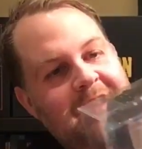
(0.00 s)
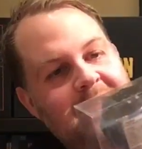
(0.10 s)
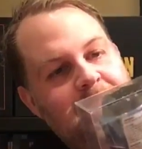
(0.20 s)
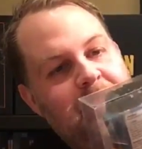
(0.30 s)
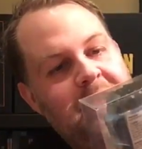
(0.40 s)

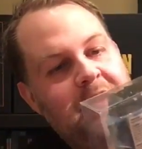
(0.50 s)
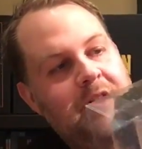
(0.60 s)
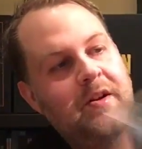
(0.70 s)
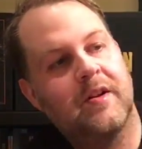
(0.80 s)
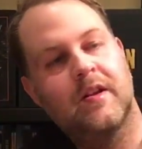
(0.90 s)
It's pretty
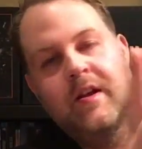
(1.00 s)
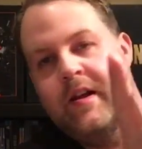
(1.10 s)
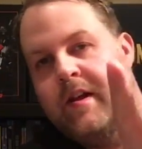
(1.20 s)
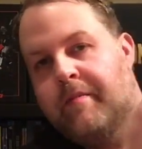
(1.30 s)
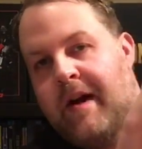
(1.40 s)
cool.
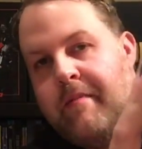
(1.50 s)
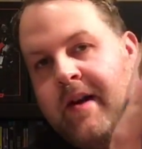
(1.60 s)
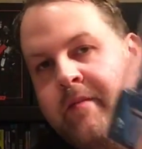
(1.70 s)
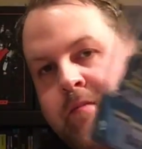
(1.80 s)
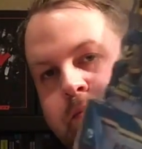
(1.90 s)

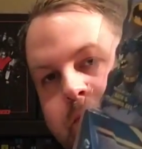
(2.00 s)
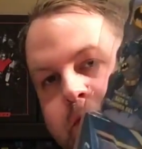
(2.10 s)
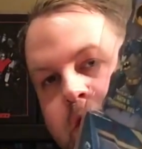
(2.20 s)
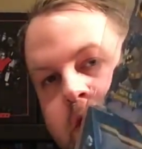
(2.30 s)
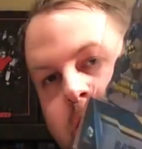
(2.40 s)
Batman,
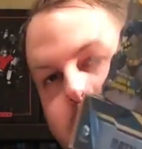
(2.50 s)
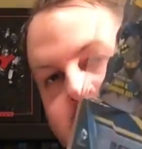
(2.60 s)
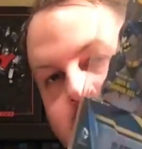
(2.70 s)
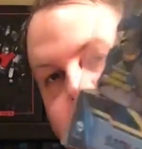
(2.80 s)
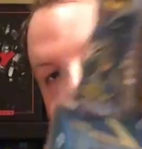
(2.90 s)
Joker,
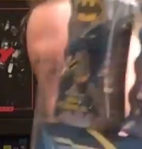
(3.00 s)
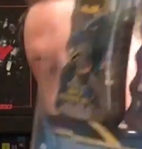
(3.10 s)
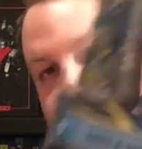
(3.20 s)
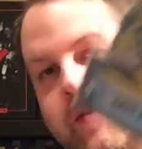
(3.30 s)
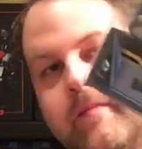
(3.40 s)
Penguin,
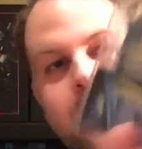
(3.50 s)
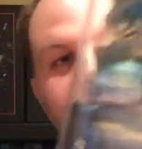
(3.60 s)
Robin.